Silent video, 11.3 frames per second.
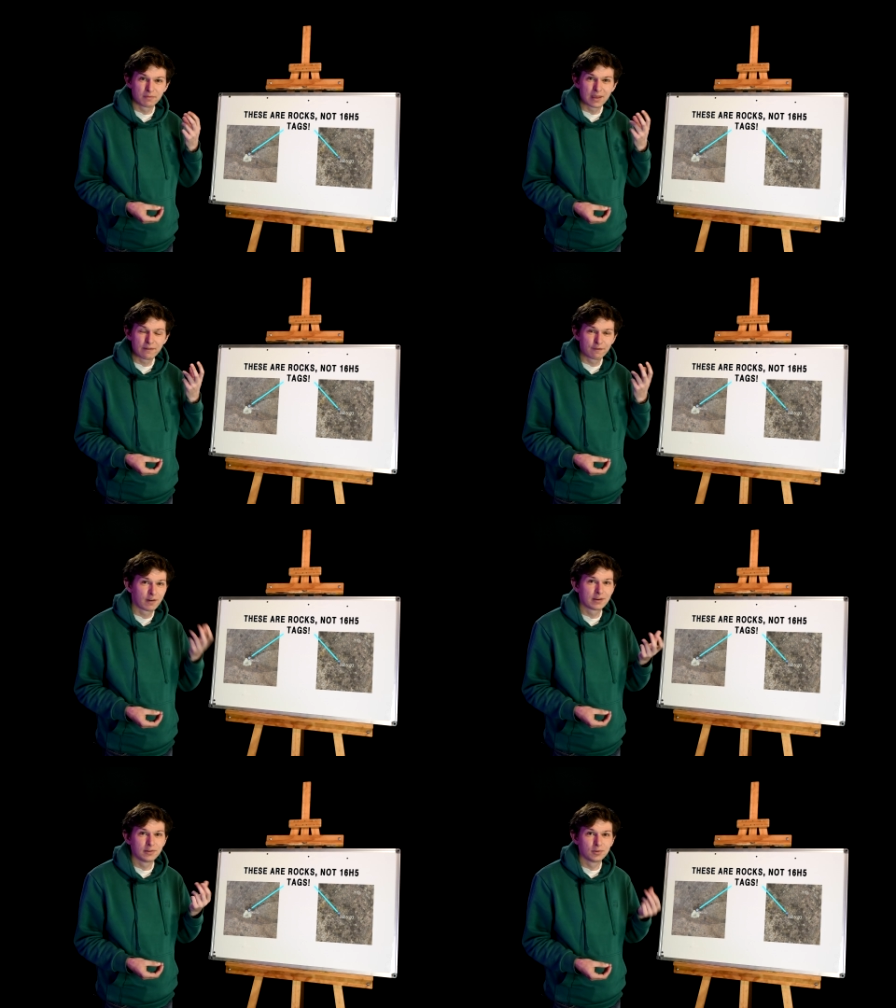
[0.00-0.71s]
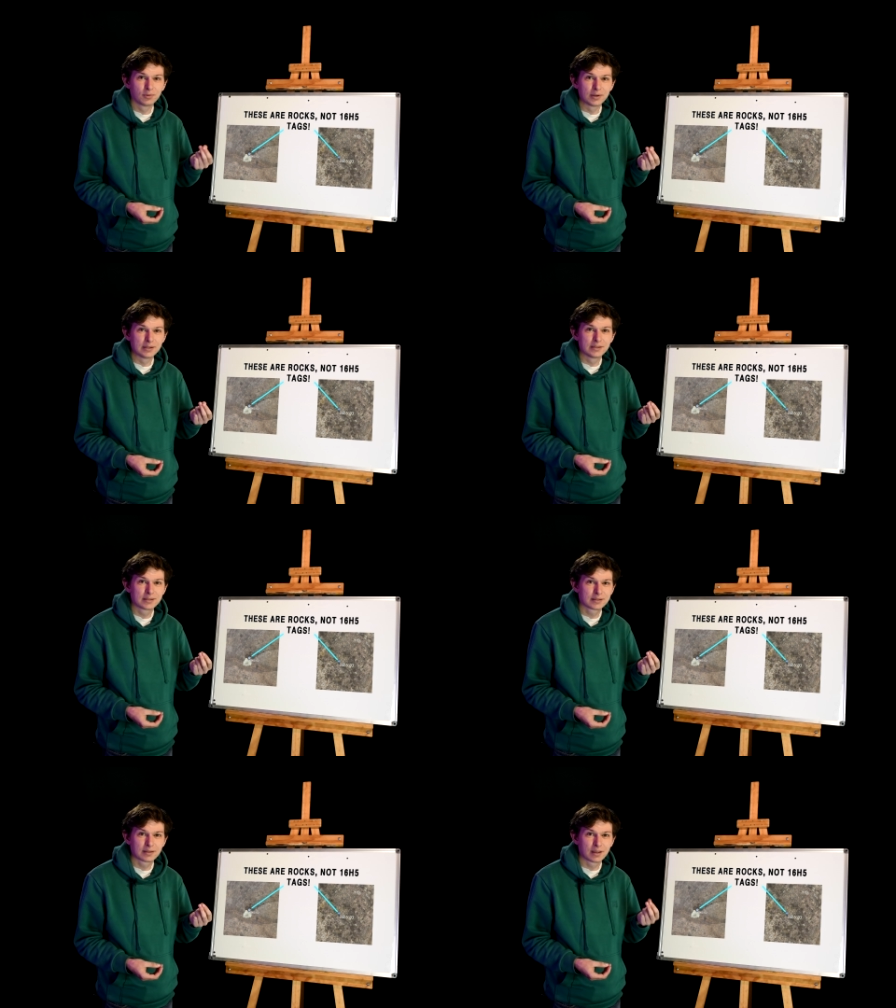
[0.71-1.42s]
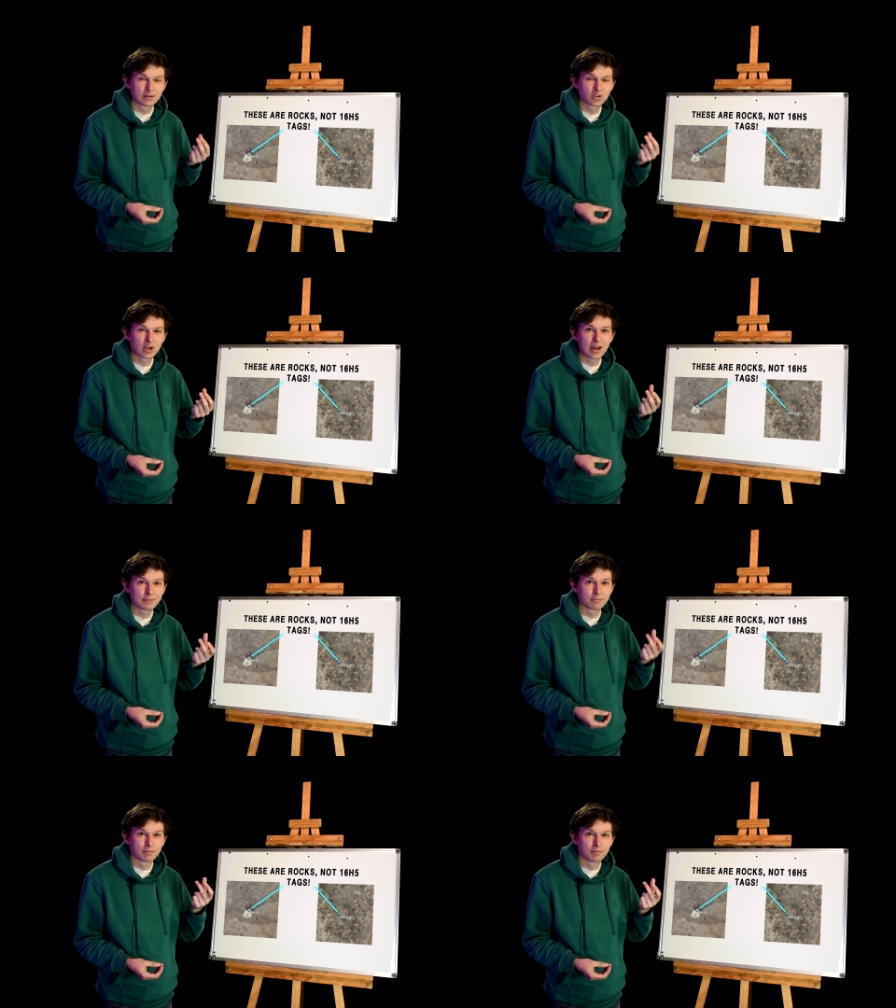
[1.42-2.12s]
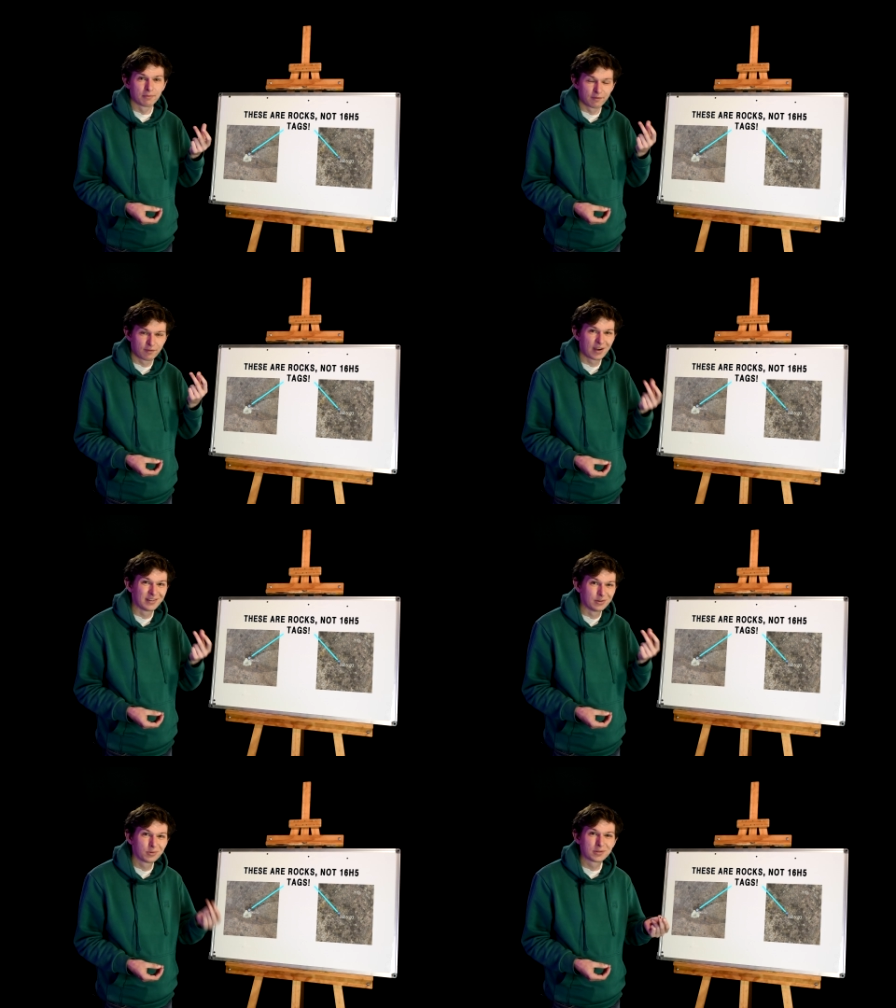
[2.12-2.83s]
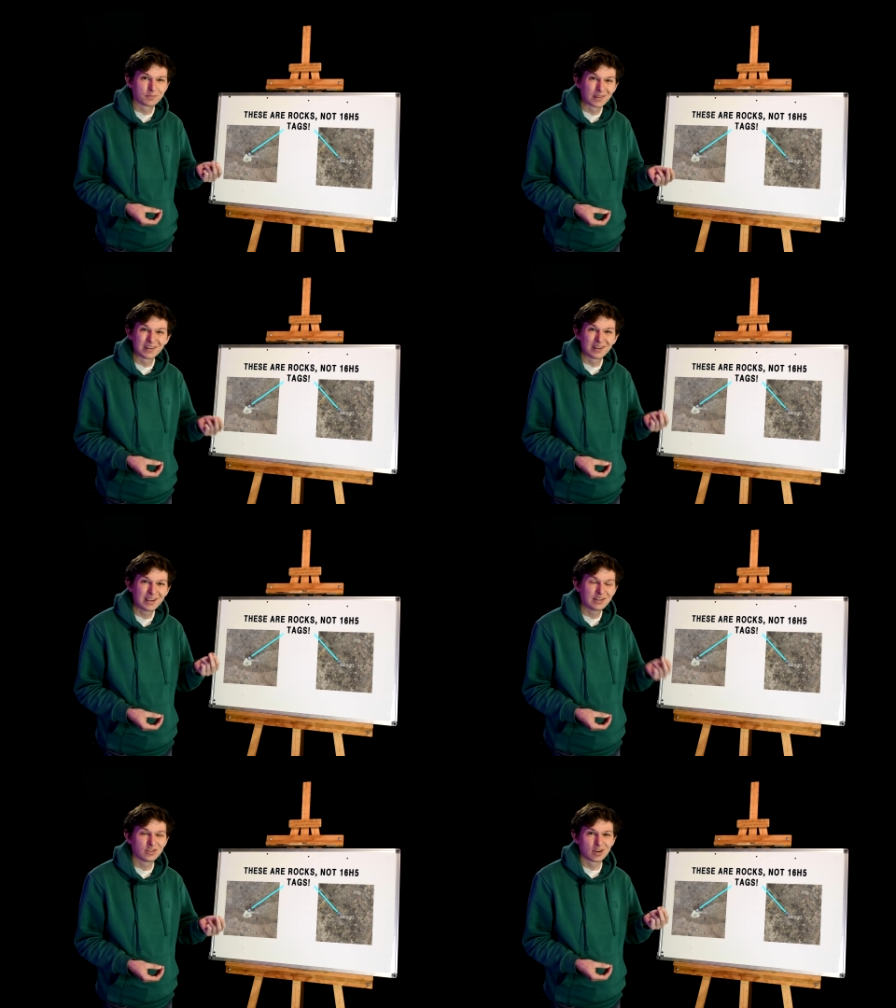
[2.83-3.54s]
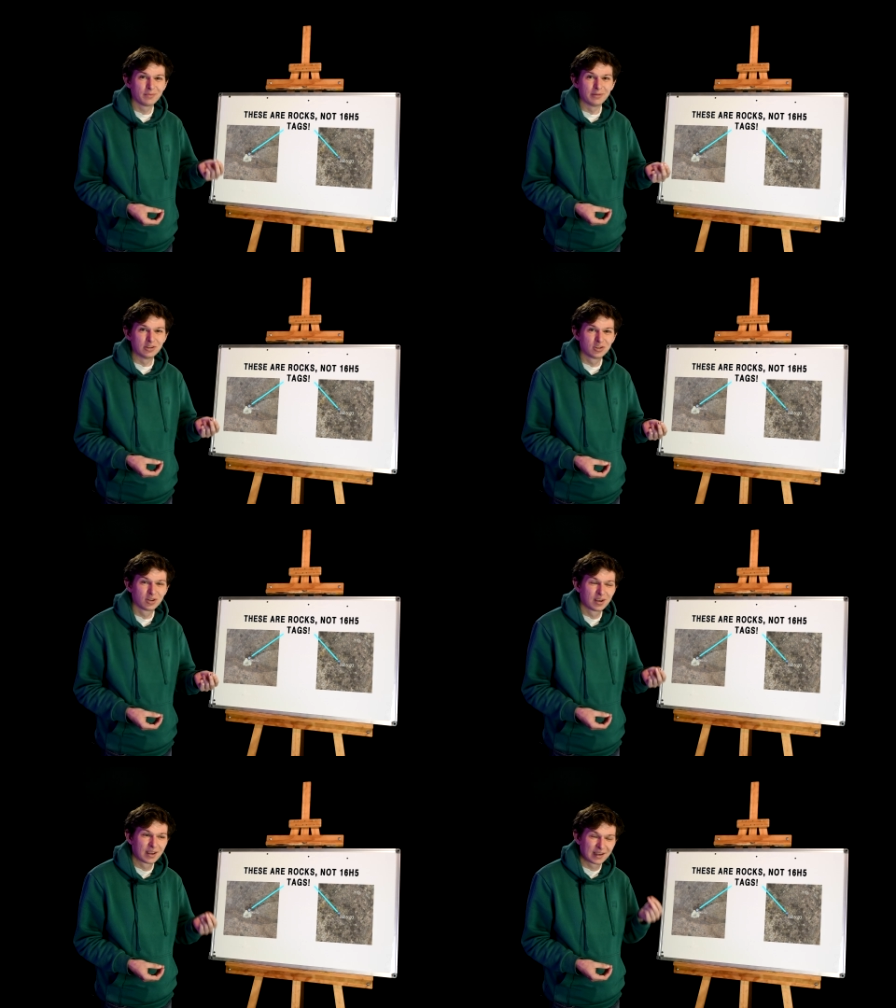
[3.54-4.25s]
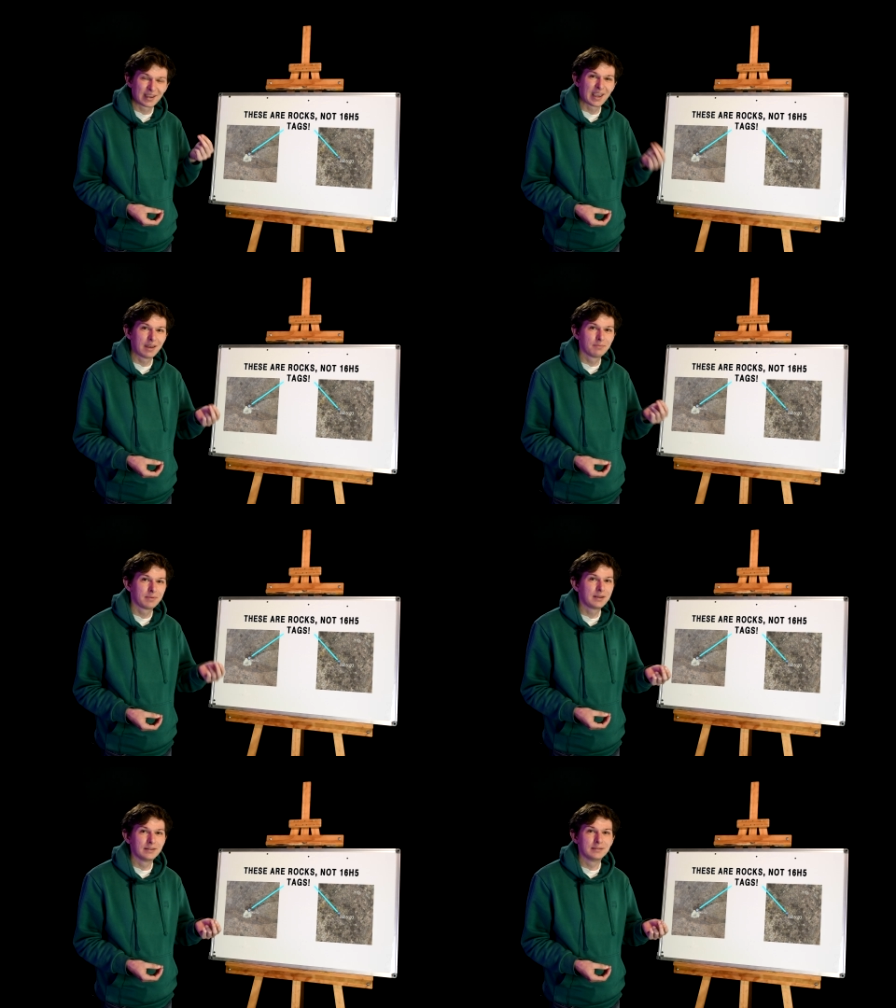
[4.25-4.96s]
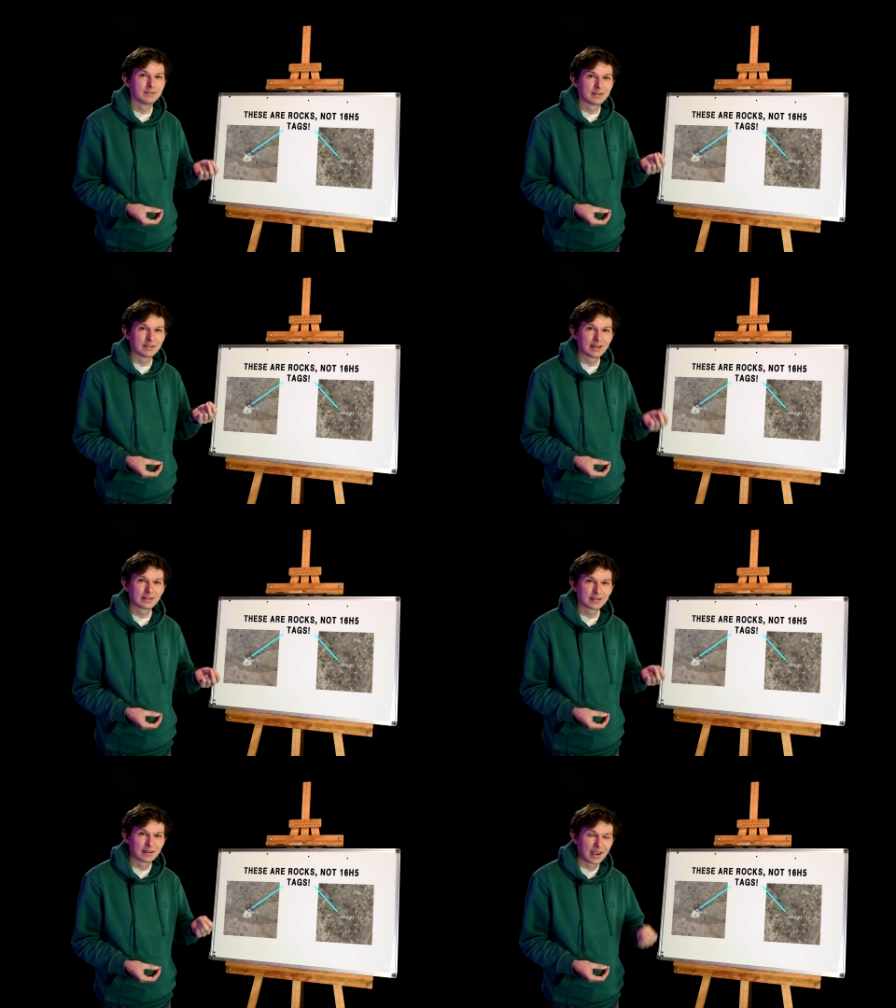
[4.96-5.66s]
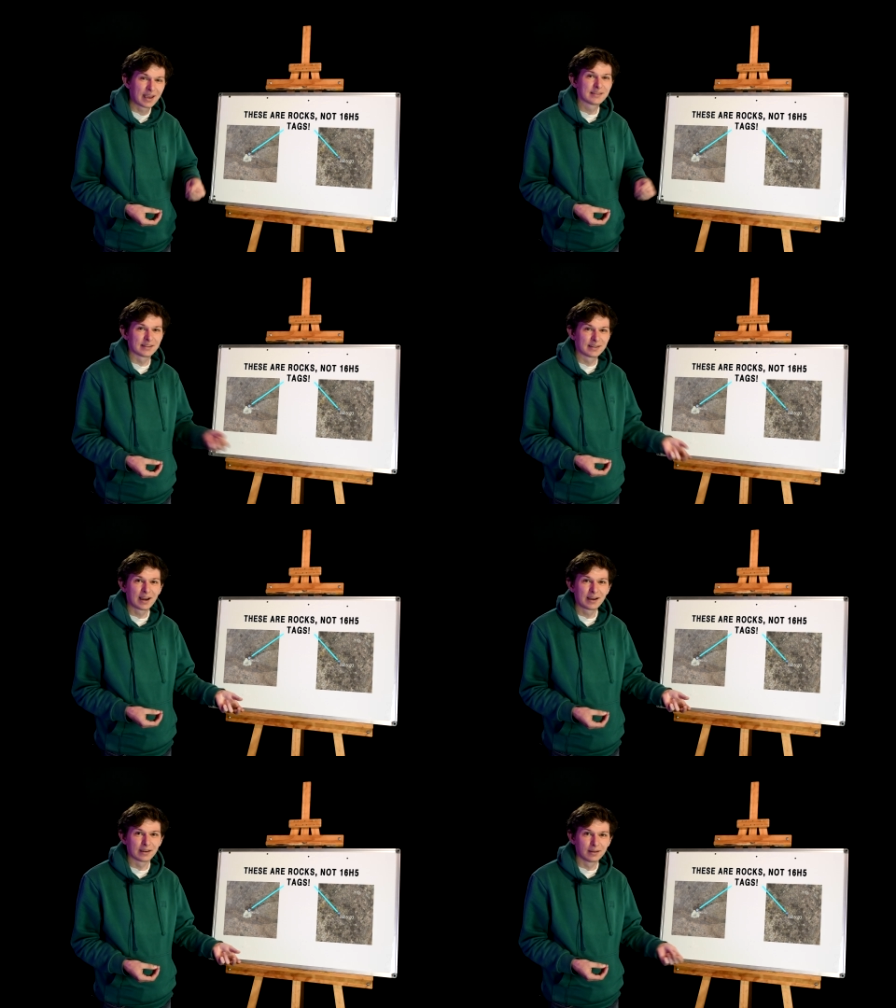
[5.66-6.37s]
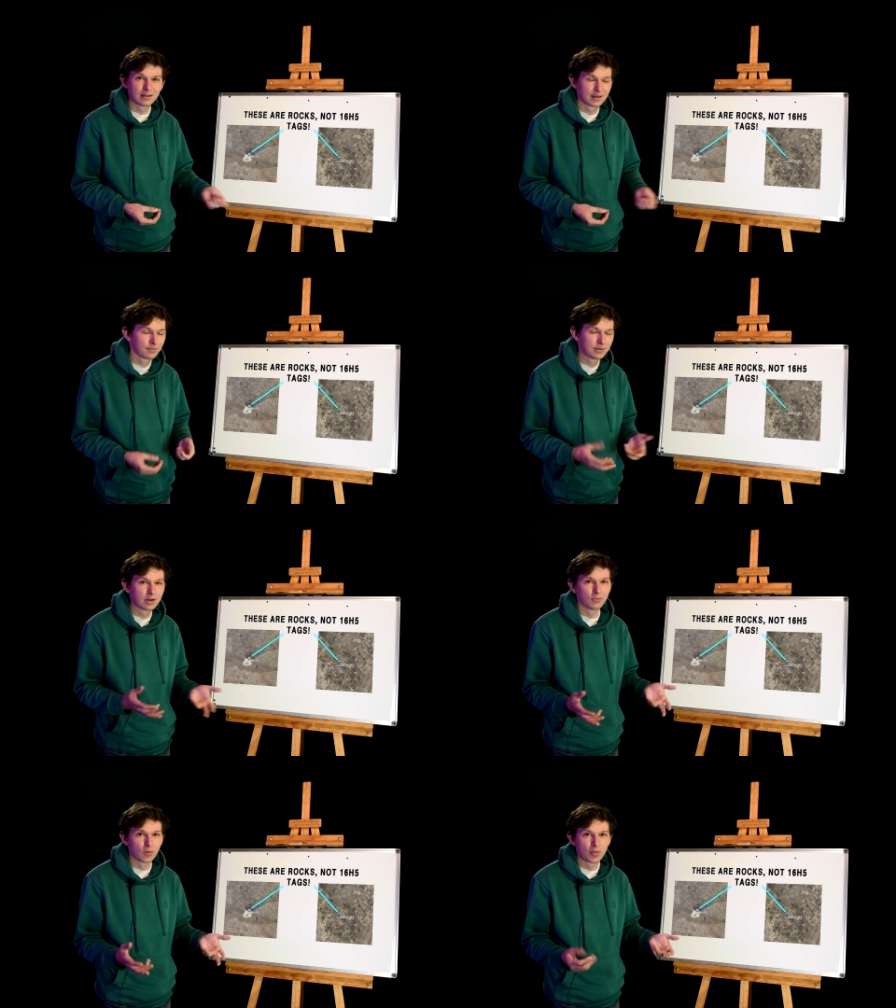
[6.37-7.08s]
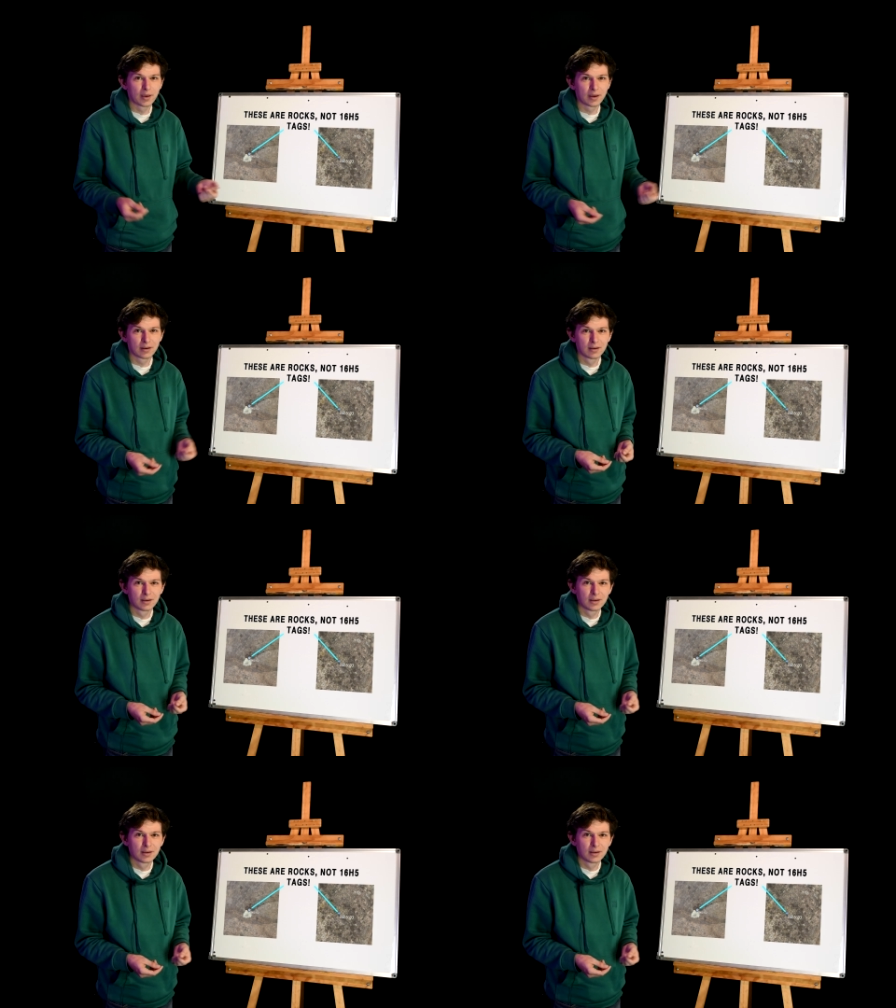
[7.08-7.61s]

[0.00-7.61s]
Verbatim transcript: That fine noise, that sharp fine noise within each image can be detected as a target, and we don't want that.